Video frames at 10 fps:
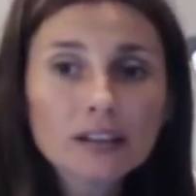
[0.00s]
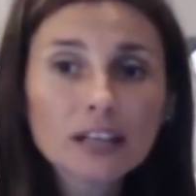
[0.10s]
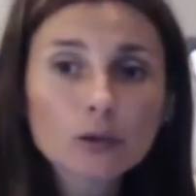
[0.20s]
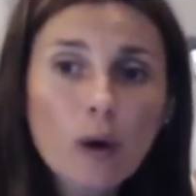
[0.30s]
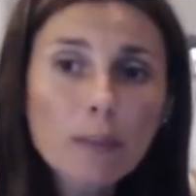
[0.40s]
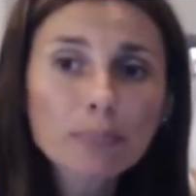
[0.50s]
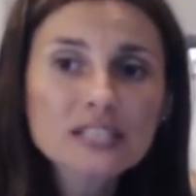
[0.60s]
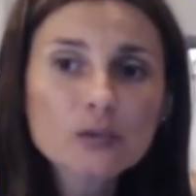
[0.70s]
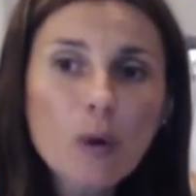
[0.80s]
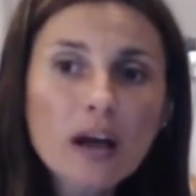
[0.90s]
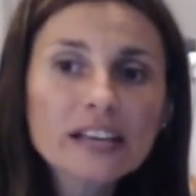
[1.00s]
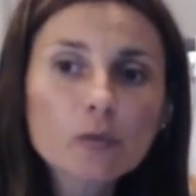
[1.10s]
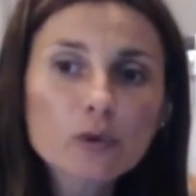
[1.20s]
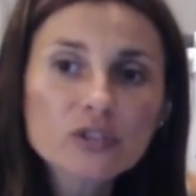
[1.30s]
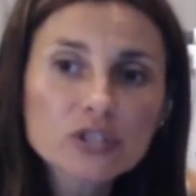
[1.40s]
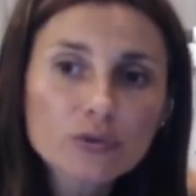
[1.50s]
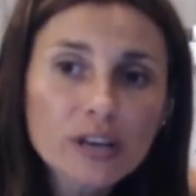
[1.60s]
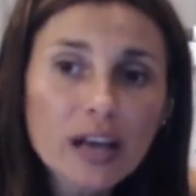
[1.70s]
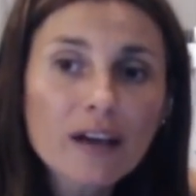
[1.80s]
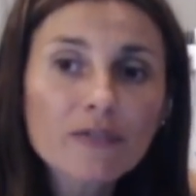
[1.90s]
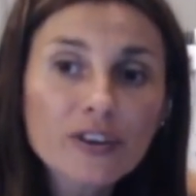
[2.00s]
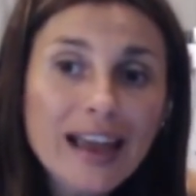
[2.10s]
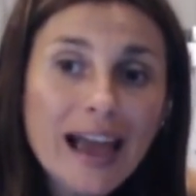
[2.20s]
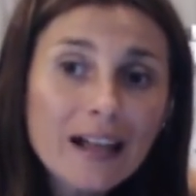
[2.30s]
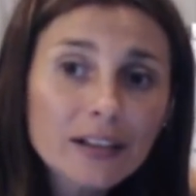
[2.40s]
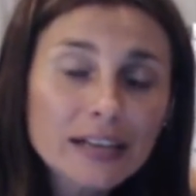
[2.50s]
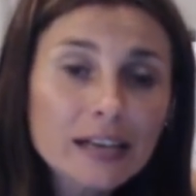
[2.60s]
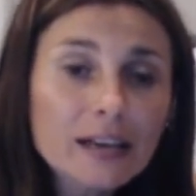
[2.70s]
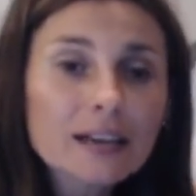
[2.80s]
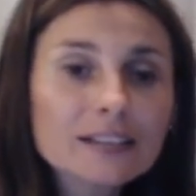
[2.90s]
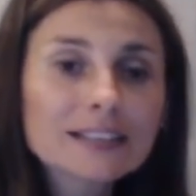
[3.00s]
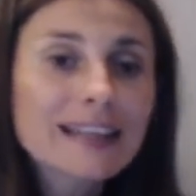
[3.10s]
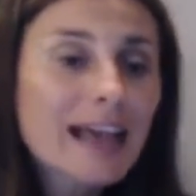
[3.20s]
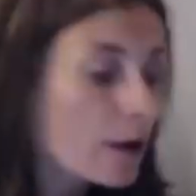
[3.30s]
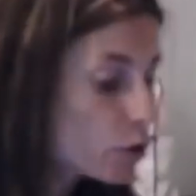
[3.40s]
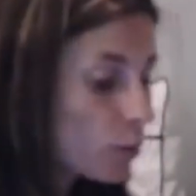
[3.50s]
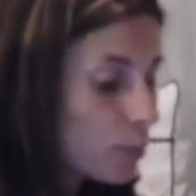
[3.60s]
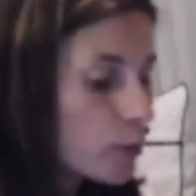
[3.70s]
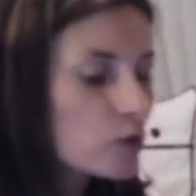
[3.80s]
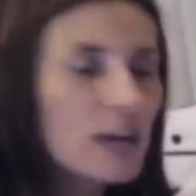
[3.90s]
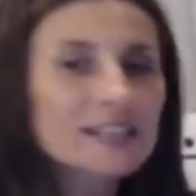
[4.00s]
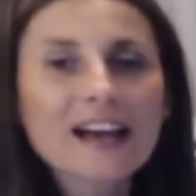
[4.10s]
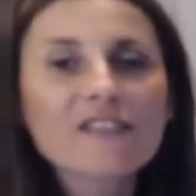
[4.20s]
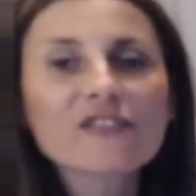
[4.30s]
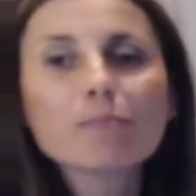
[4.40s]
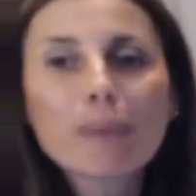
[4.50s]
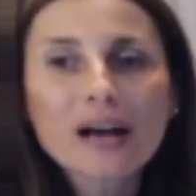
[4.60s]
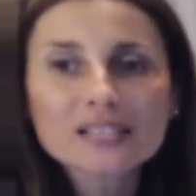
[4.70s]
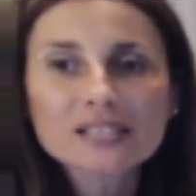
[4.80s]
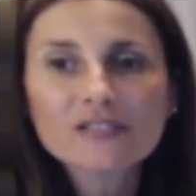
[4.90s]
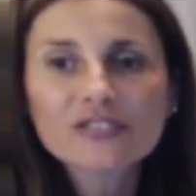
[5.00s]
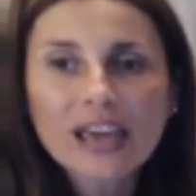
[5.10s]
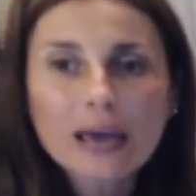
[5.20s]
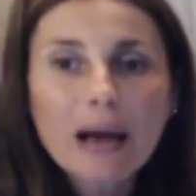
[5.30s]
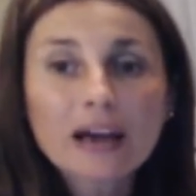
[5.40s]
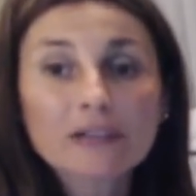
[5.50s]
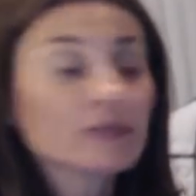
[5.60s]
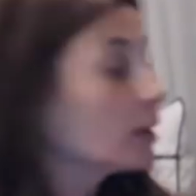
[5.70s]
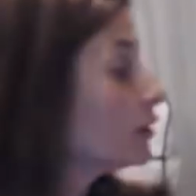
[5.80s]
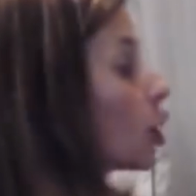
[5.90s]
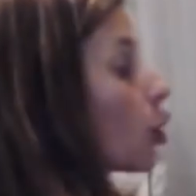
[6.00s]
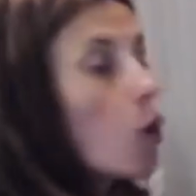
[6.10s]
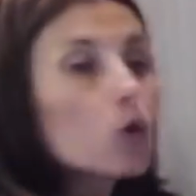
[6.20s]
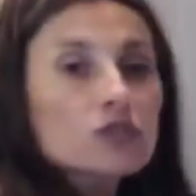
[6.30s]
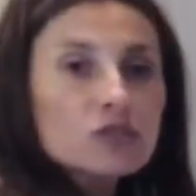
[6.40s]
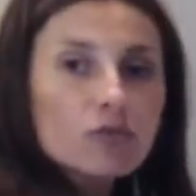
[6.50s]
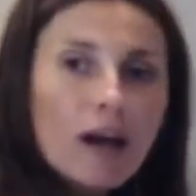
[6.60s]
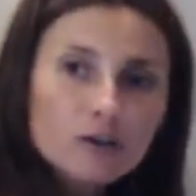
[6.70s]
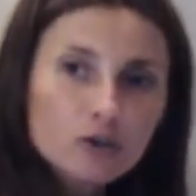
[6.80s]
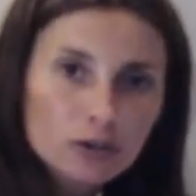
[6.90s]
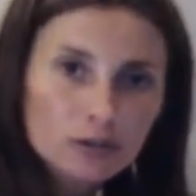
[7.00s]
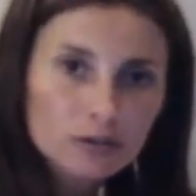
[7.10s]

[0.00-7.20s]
that one plus one equals three of reality, that now you project something positive came out of the whole structure.